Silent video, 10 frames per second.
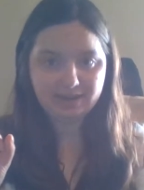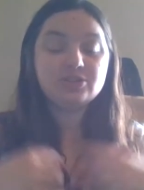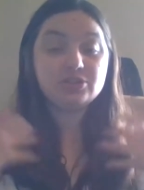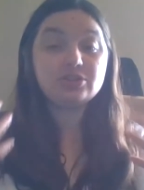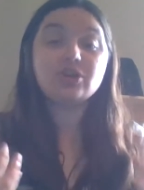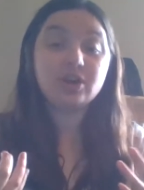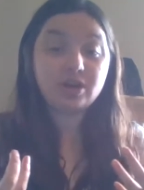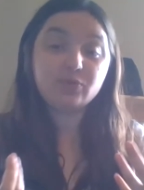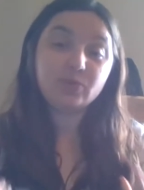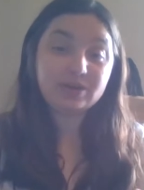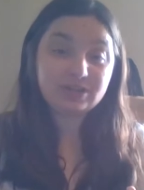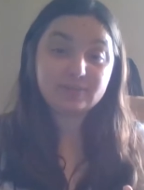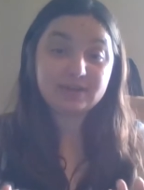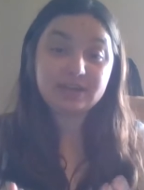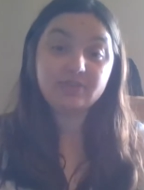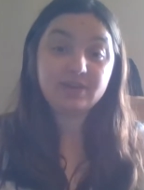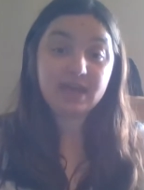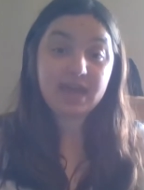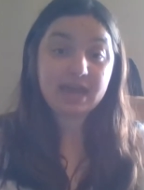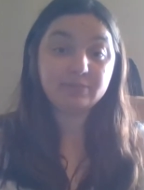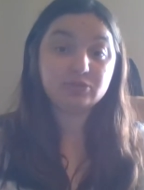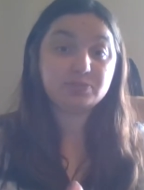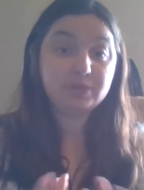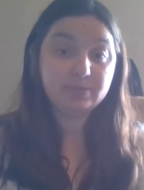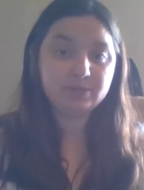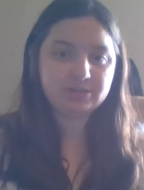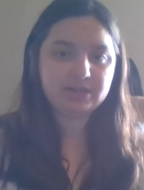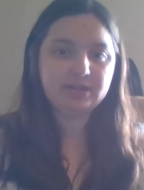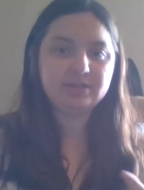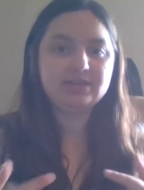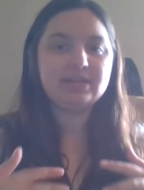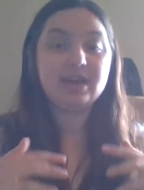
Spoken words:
So to start off, we want to talk about giving animals big personalities,